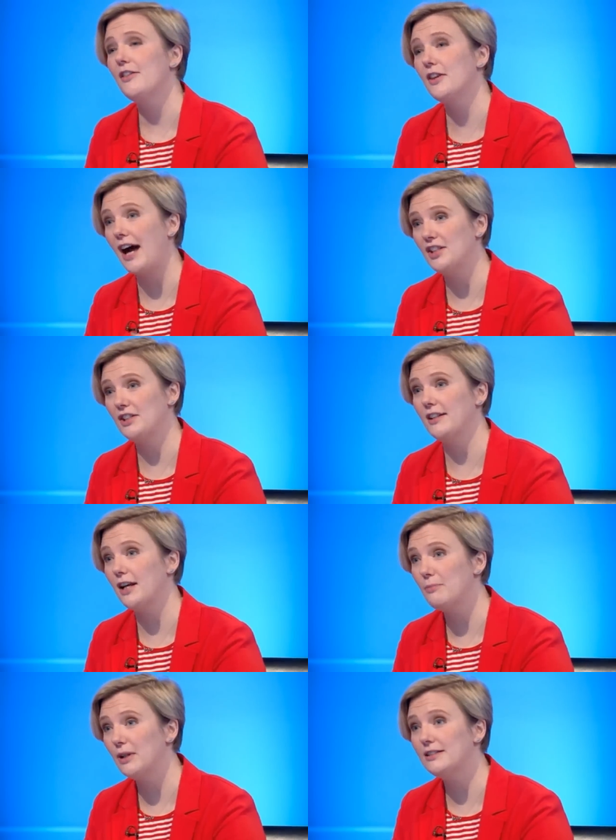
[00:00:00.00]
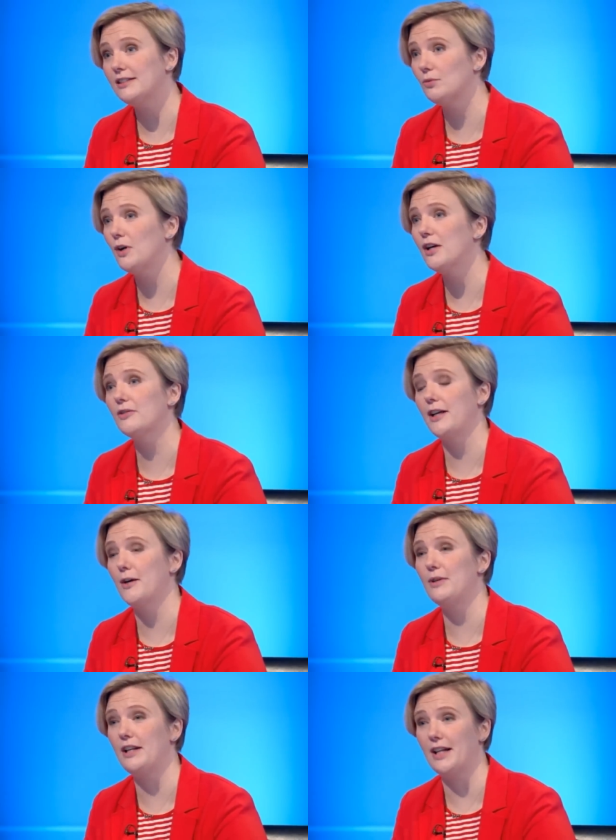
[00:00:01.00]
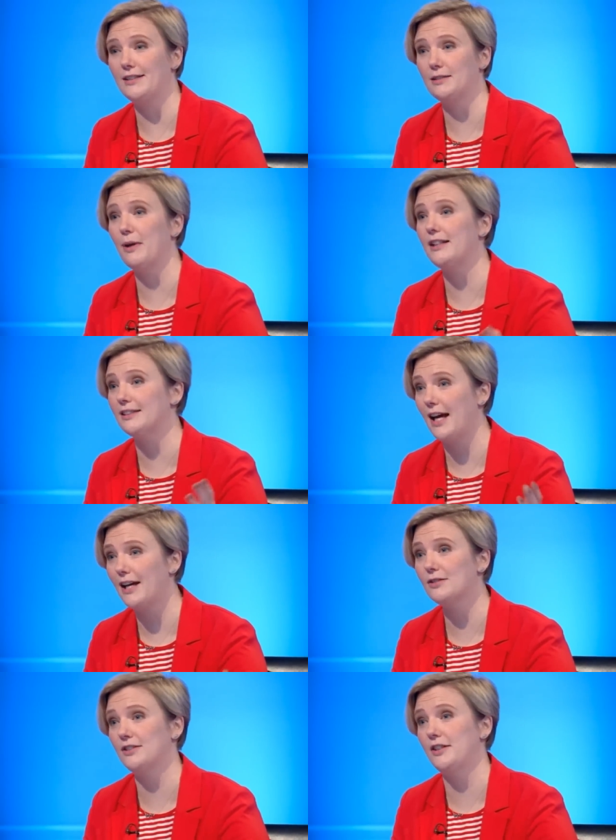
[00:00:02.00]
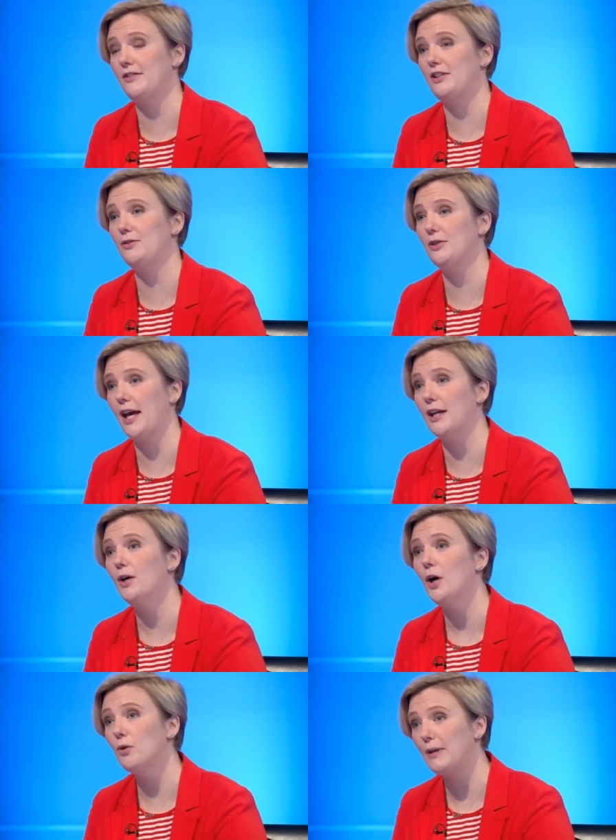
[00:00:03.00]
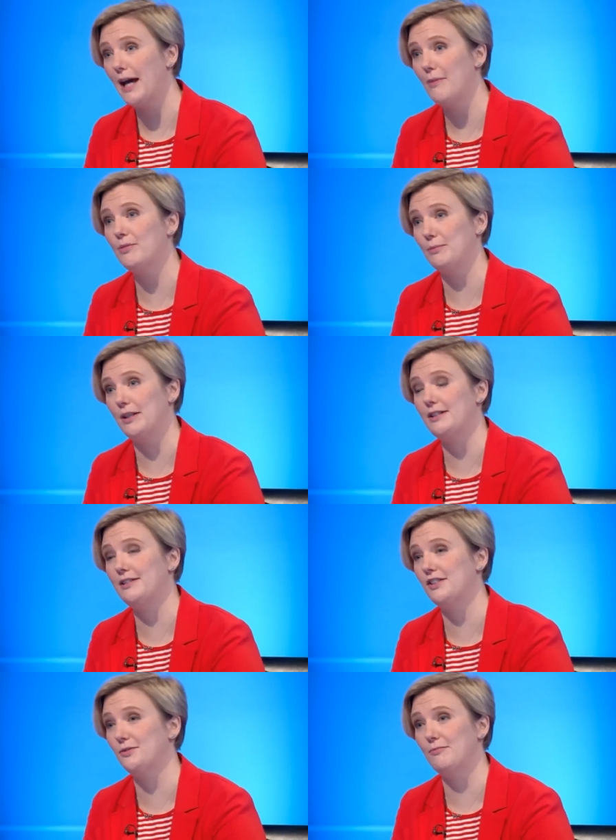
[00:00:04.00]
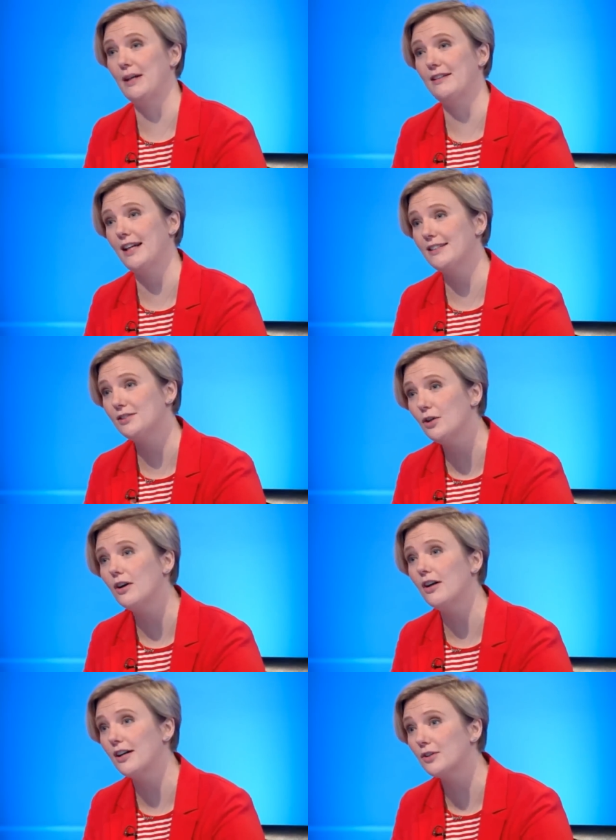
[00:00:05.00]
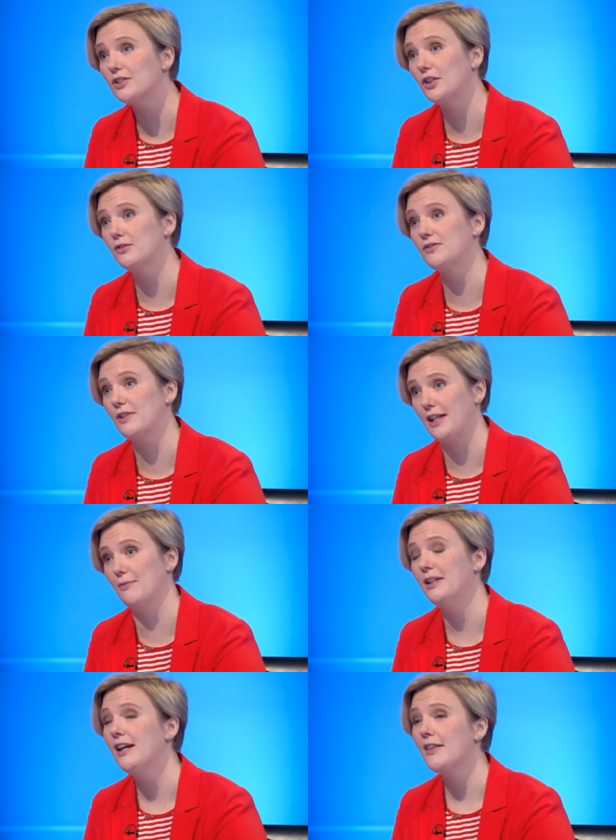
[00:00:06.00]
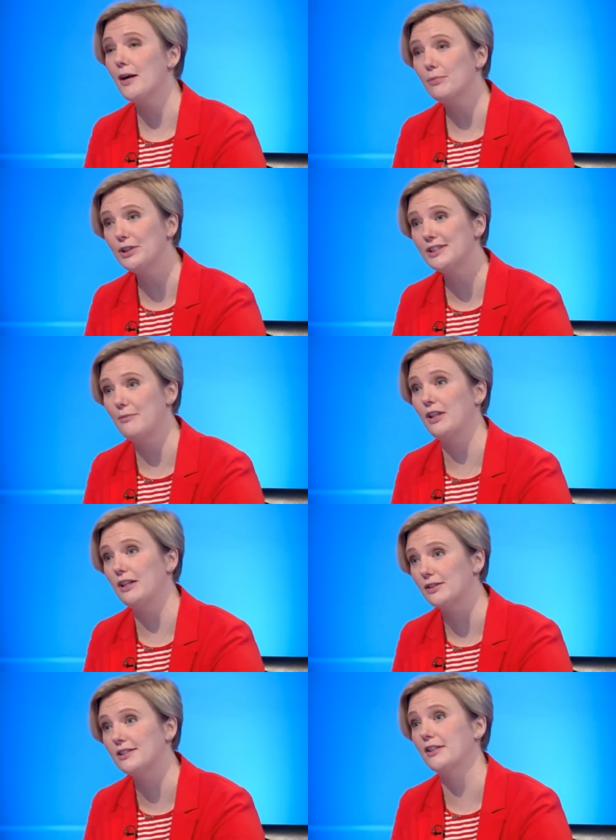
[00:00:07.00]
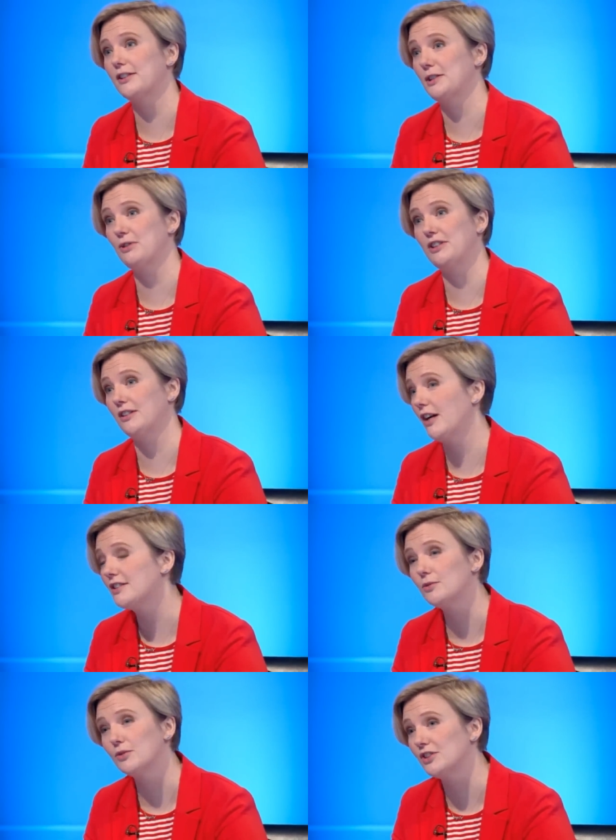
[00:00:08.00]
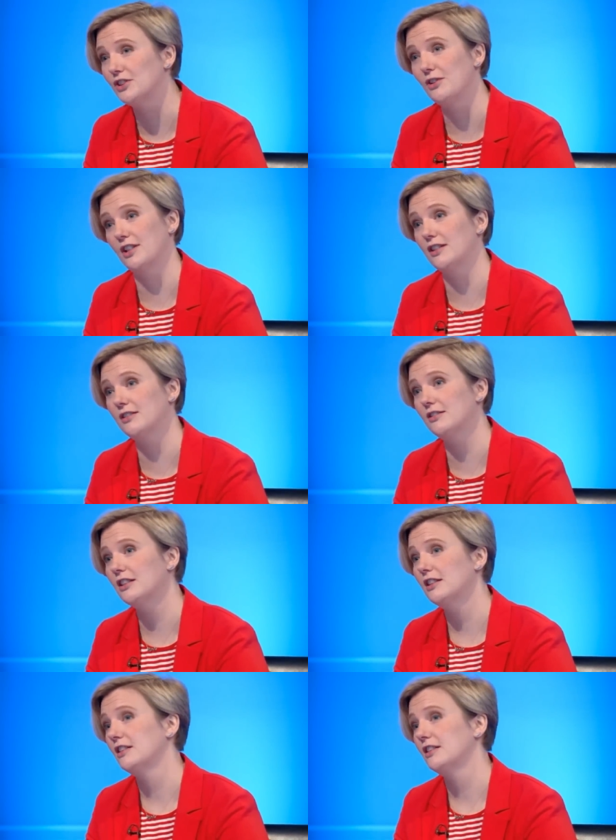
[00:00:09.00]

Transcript: that actually their ability to work for a company that has a base outside of the UK will be hampered by decisions we've made. That's not a good choice for them. That puts them in an austerity Britain, and I don't want to do that.